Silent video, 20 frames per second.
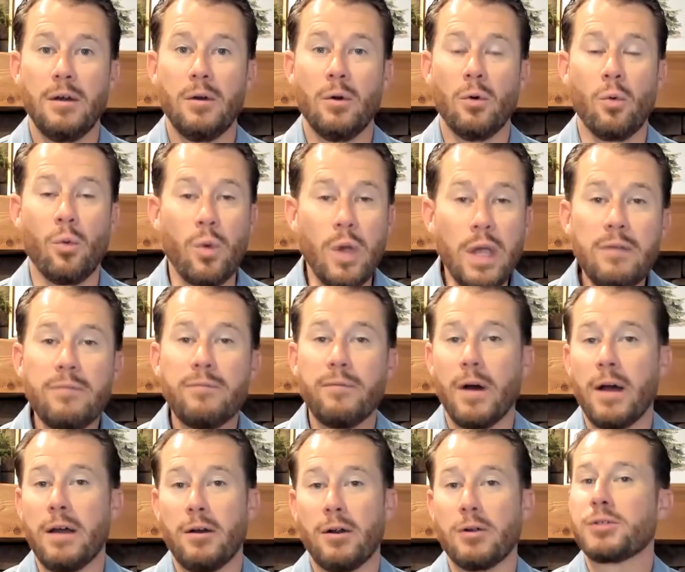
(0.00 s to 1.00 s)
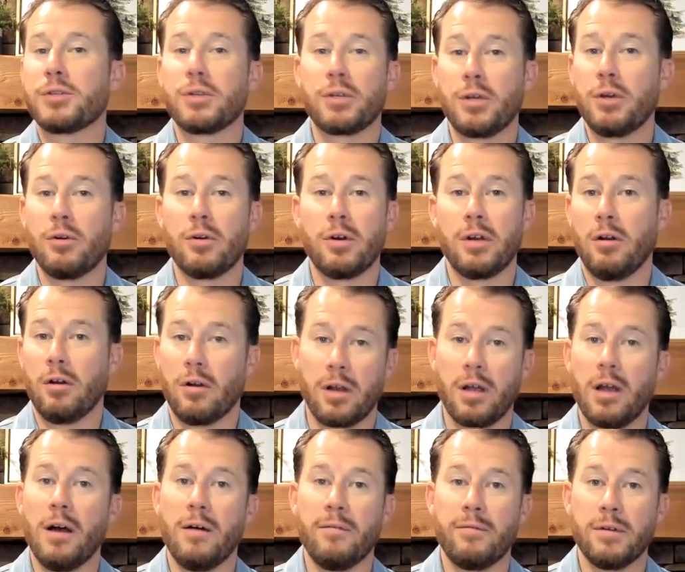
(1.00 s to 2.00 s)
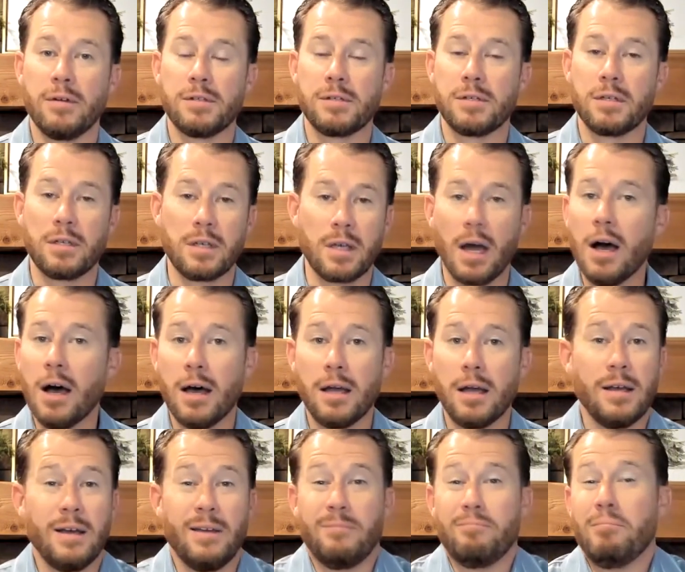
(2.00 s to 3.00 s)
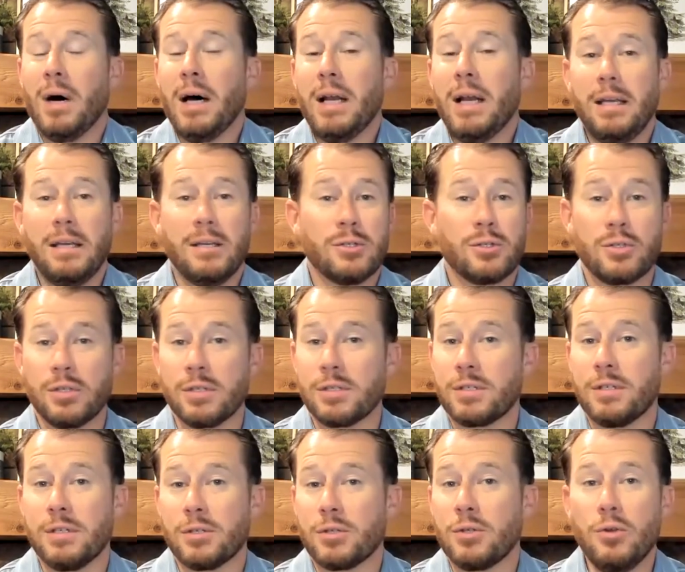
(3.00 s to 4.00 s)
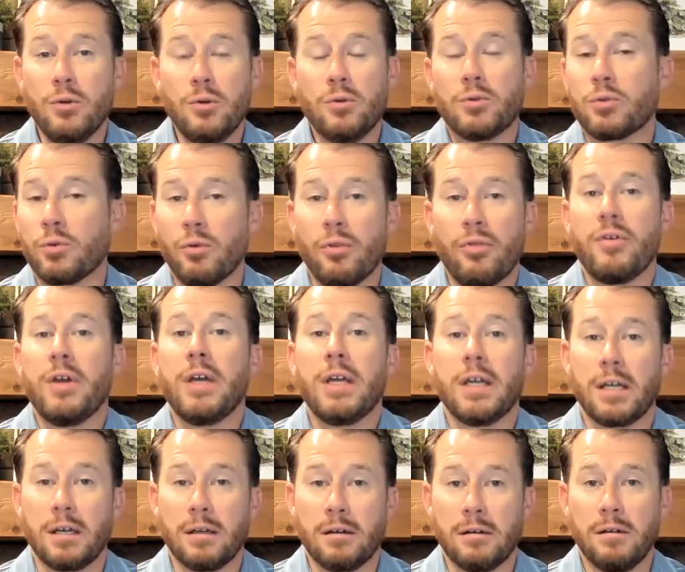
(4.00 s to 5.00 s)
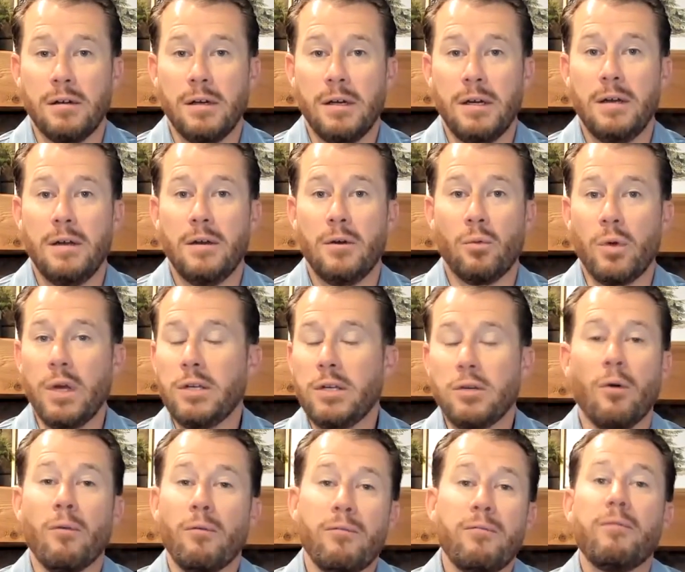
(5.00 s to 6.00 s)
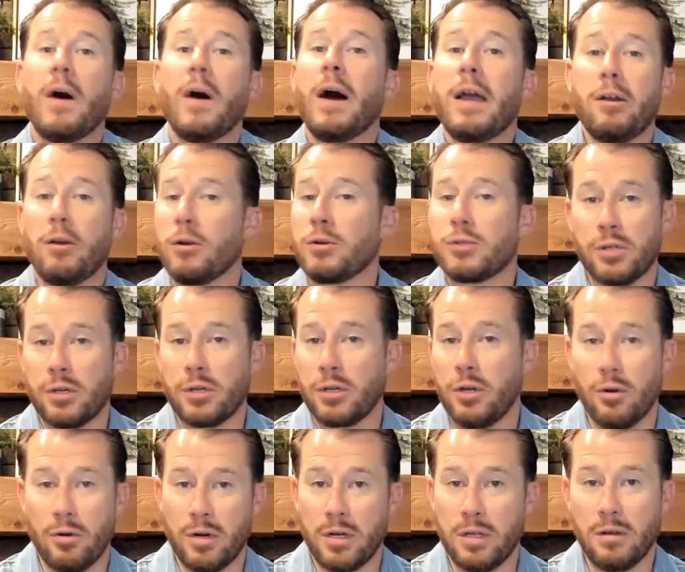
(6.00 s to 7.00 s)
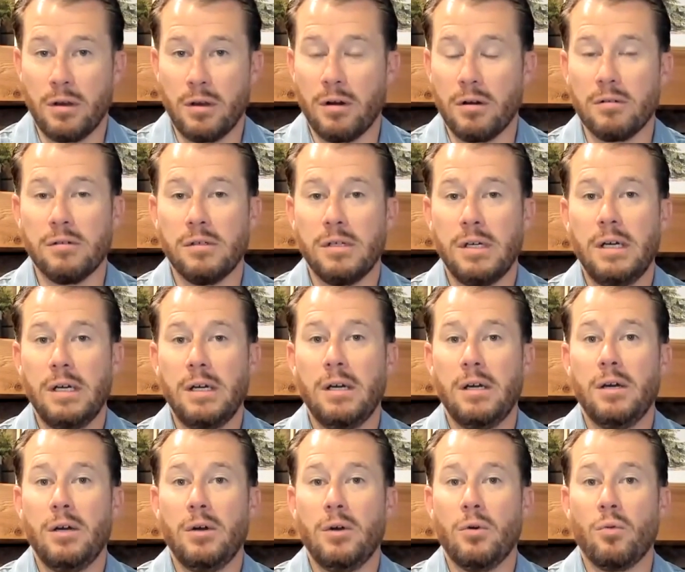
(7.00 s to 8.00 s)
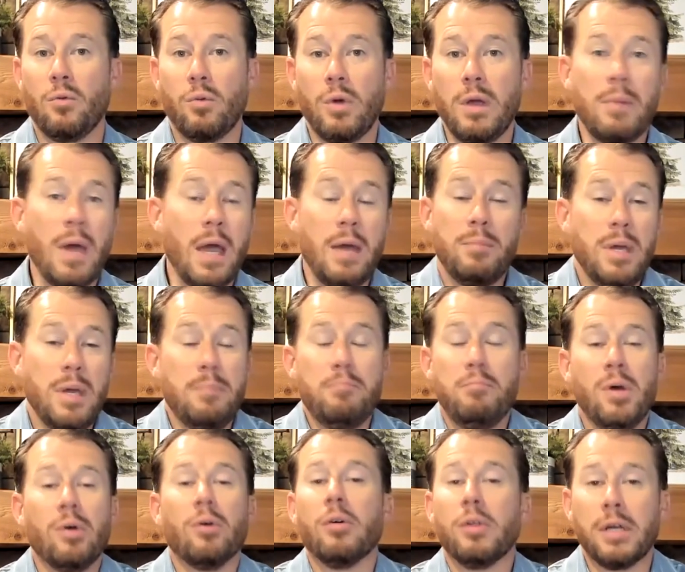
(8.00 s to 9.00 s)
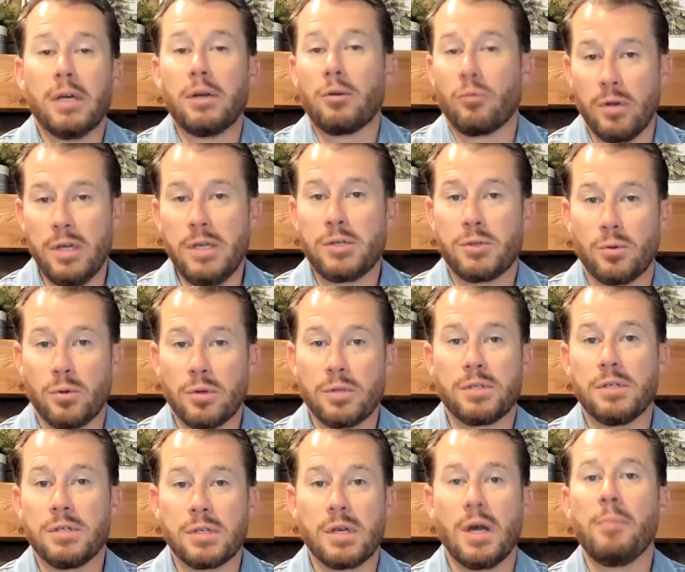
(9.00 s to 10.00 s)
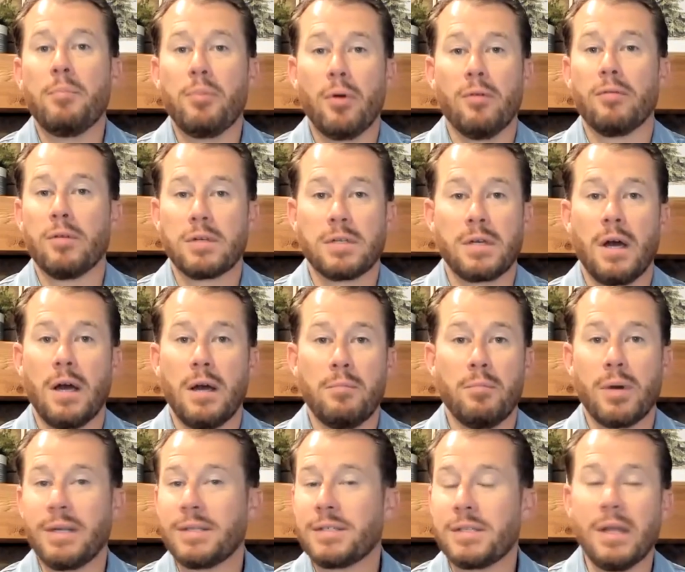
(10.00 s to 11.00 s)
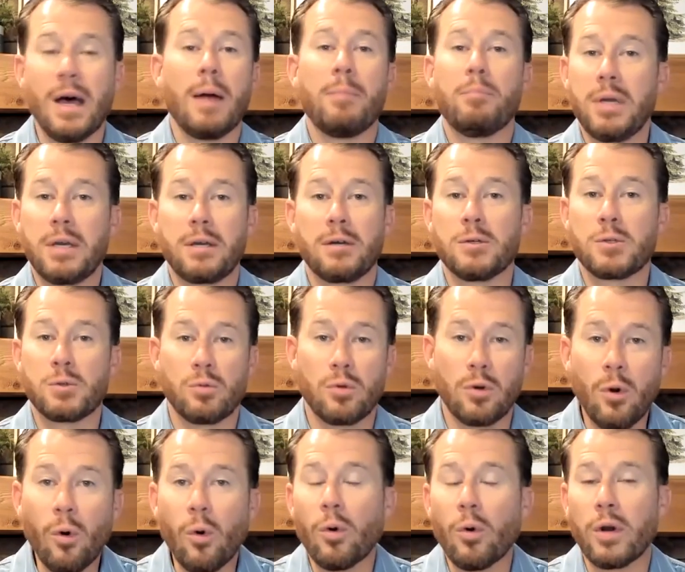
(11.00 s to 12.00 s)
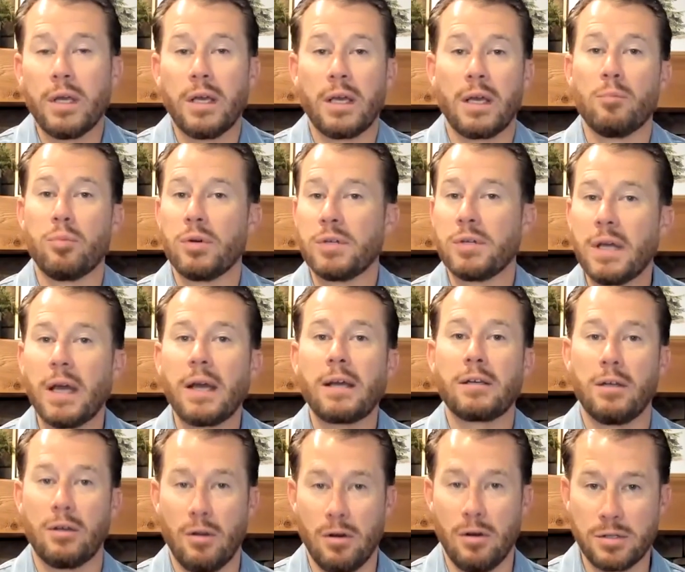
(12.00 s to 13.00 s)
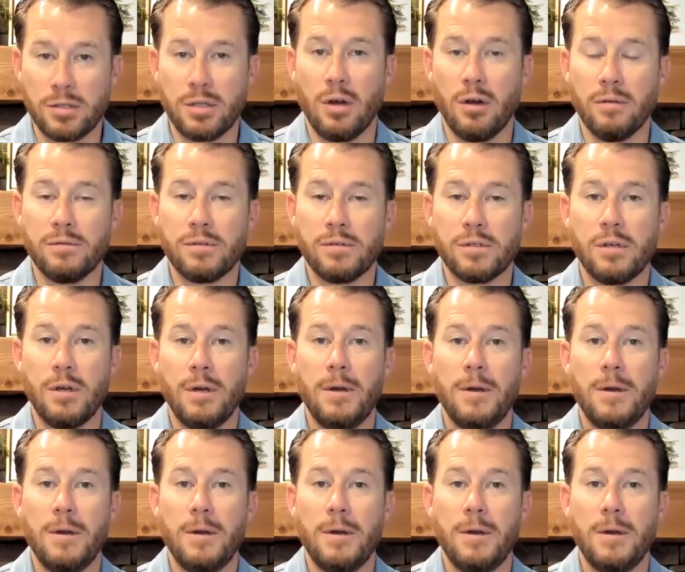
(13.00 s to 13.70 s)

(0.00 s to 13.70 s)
We find our security and our confidence in God, and money is just this neutral thing. We don't find our security there. We may be building resources up over time, but it's not because we're hoarding and protecting ourselves.